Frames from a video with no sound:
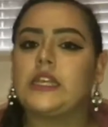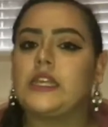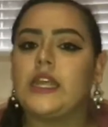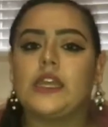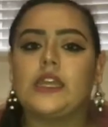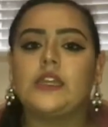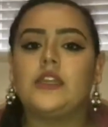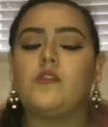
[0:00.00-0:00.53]

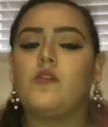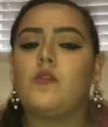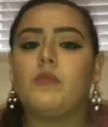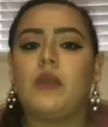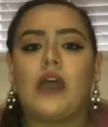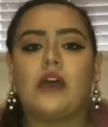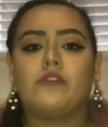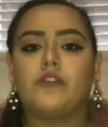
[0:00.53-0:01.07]
negative and
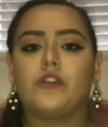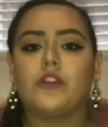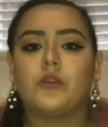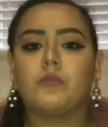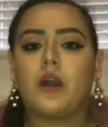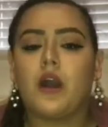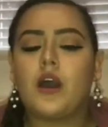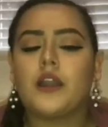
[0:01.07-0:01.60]
bad for your
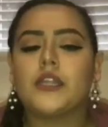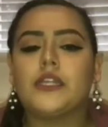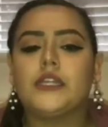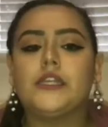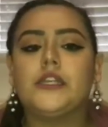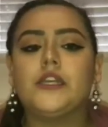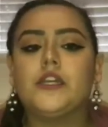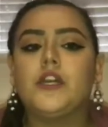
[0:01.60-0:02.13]

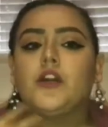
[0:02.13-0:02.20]
body